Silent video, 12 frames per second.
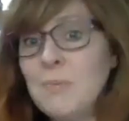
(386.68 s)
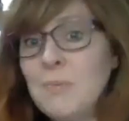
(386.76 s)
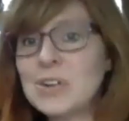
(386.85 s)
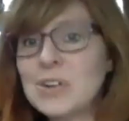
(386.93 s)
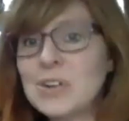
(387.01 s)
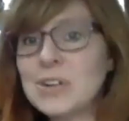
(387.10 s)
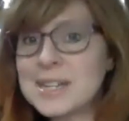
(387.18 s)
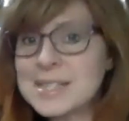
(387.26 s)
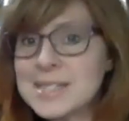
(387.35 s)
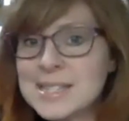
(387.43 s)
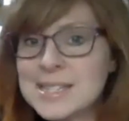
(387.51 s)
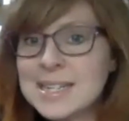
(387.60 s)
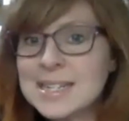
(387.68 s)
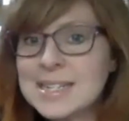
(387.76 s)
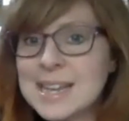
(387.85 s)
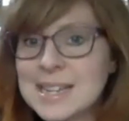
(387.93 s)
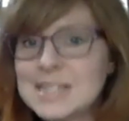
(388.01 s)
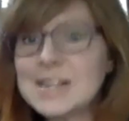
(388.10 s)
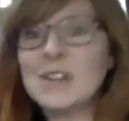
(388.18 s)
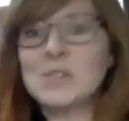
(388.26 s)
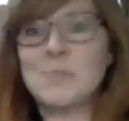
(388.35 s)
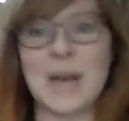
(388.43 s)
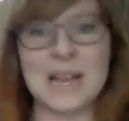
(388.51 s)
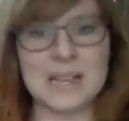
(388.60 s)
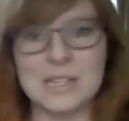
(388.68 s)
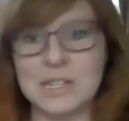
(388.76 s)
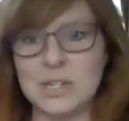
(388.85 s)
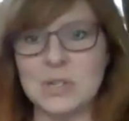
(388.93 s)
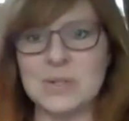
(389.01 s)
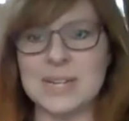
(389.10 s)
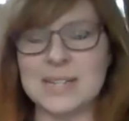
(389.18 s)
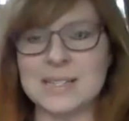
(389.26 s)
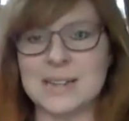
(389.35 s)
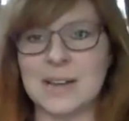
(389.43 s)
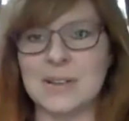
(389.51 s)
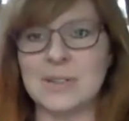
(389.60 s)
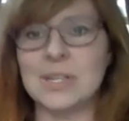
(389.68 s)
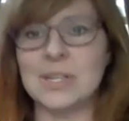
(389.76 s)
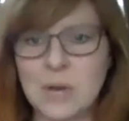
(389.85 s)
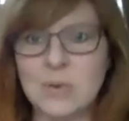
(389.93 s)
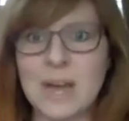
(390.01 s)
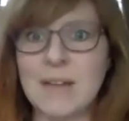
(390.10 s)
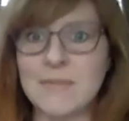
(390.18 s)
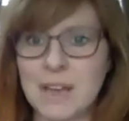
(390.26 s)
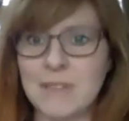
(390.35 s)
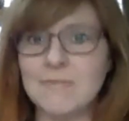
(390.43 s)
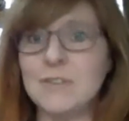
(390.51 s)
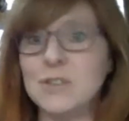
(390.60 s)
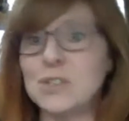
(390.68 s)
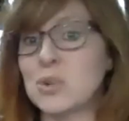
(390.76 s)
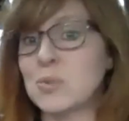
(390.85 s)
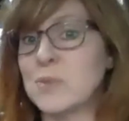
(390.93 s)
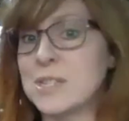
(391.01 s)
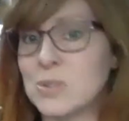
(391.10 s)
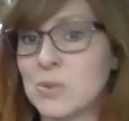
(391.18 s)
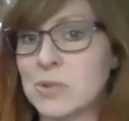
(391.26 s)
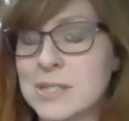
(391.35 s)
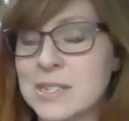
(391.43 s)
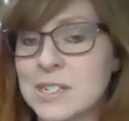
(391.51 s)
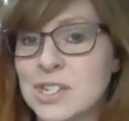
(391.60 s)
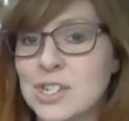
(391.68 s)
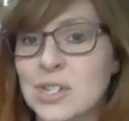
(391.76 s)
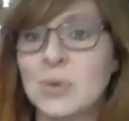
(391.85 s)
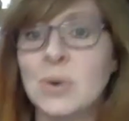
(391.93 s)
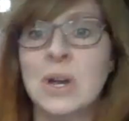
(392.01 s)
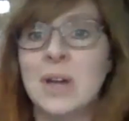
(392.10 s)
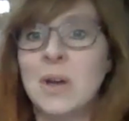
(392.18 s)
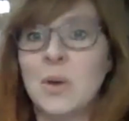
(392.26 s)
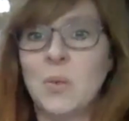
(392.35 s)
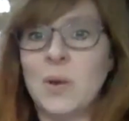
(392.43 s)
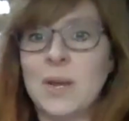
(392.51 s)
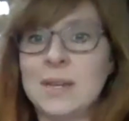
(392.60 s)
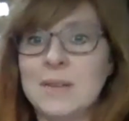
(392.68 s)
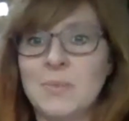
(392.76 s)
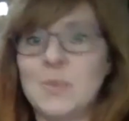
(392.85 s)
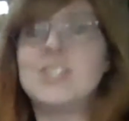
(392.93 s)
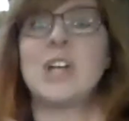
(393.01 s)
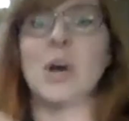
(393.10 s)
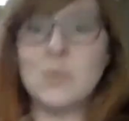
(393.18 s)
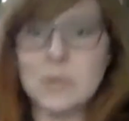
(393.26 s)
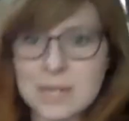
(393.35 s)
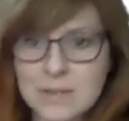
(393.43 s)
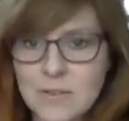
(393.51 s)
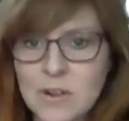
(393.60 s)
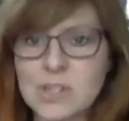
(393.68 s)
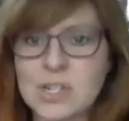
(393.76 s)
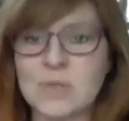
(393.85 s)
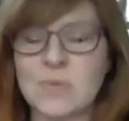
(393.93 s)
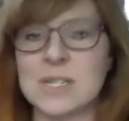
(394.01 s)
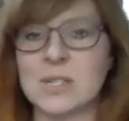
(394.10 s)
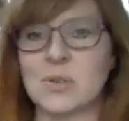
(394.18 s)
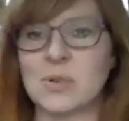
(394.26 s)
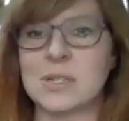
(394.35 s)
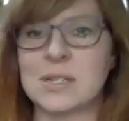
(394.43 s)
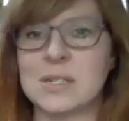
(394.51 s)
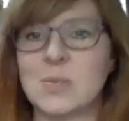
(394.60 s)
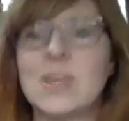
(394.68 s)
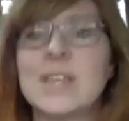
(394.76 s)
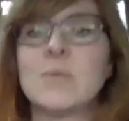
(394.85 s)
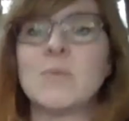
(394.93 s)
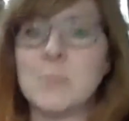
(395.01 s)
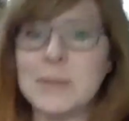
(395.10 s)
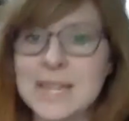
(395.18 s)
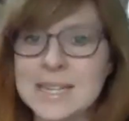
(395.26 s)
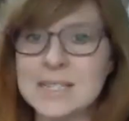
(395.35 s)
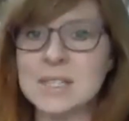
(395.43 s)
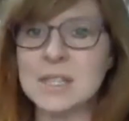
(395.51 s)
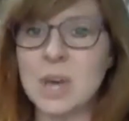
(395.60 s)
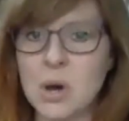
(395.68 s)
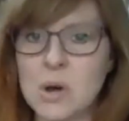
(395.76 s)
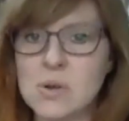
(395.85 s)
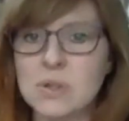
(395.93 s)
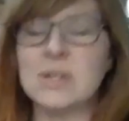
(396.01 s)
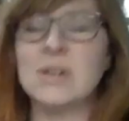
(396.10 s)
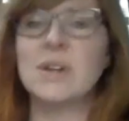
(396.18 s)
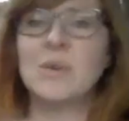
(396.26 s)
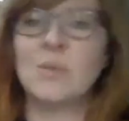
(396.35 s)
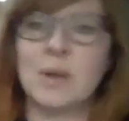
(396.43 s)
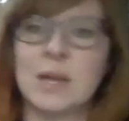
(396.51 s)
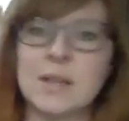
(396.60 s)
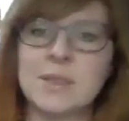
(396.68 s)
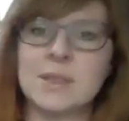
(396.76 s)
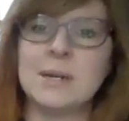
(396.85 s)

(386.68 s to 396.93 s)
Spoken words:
essentially turn existing textiles back into new textiles. So we don't have that future resource issue. We don't need virgin resources. We can replace those with